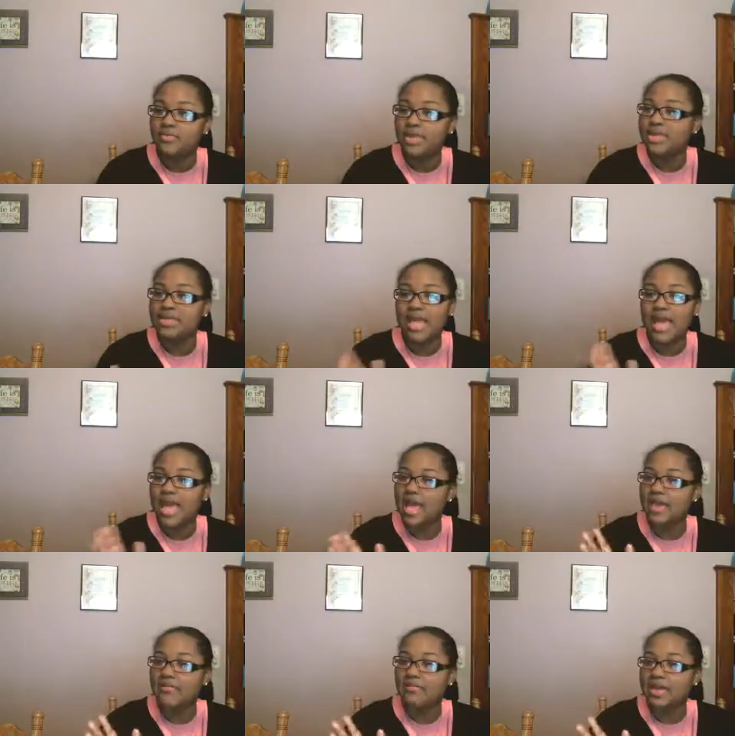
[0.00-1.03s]
He
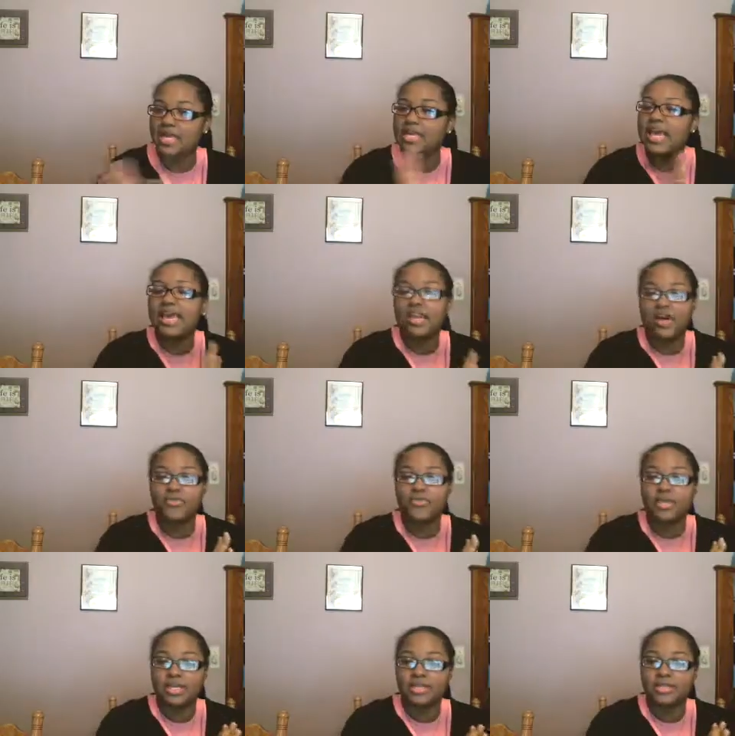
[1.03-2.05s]
had other
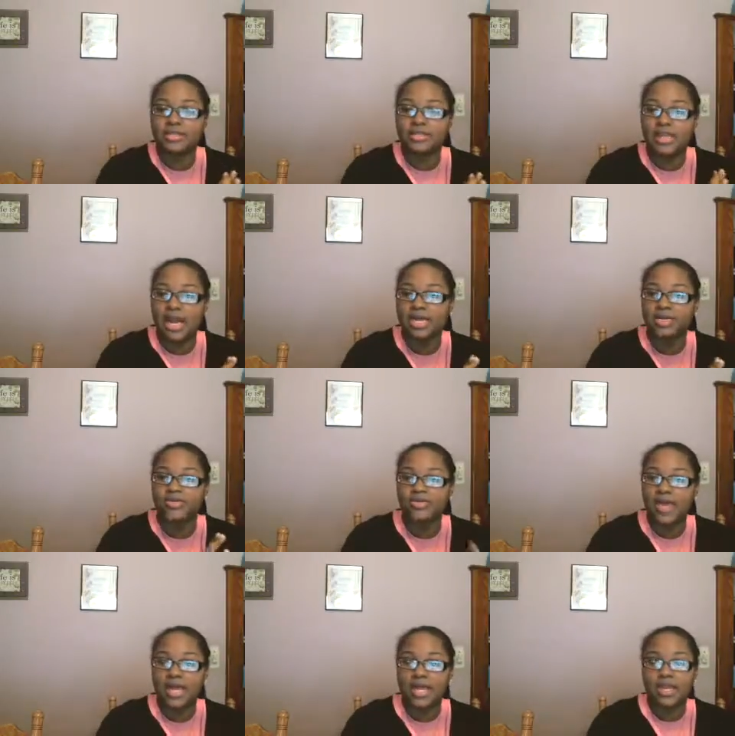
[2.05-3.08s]
kids. Like, I knew
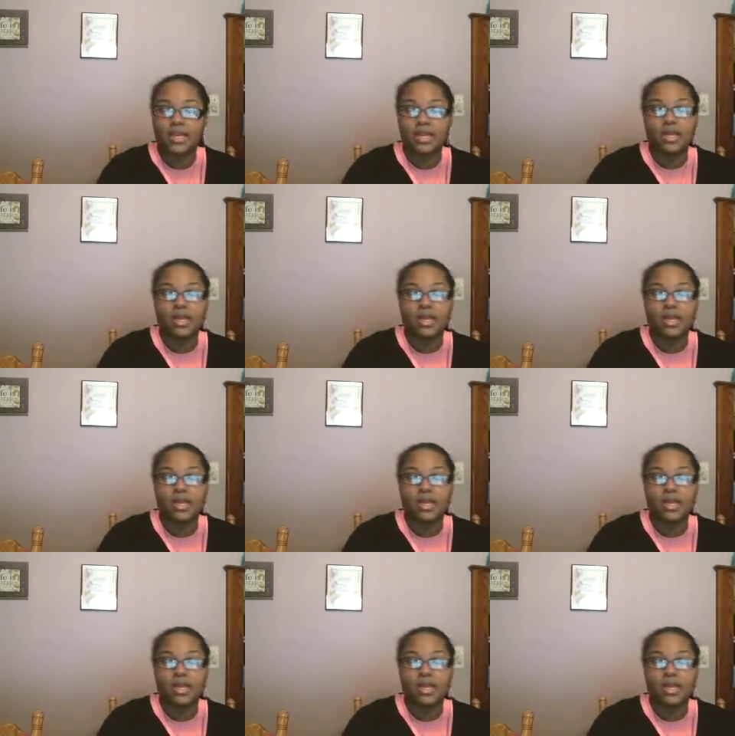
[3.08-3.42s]
that.